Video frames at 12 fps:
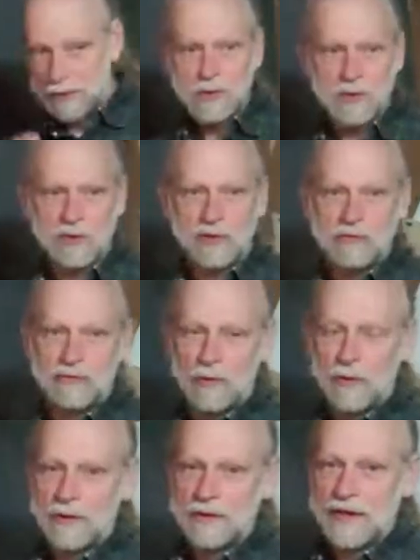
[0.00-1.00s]
those are the
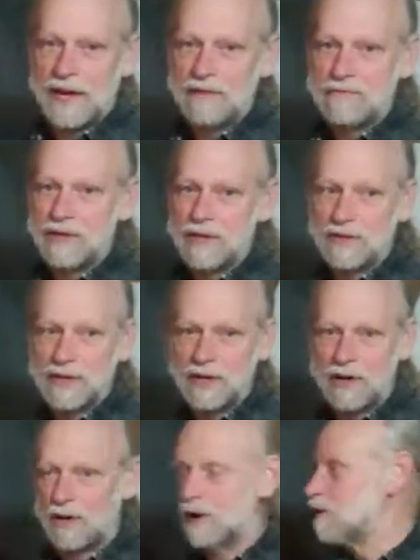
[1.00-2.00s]
four that I really
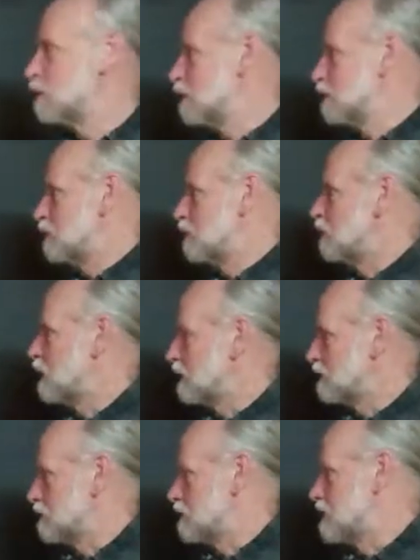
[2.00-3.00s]
think are, are worth your
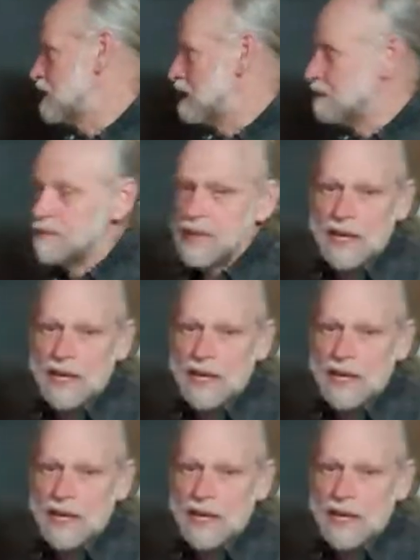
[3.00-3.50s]
while to see.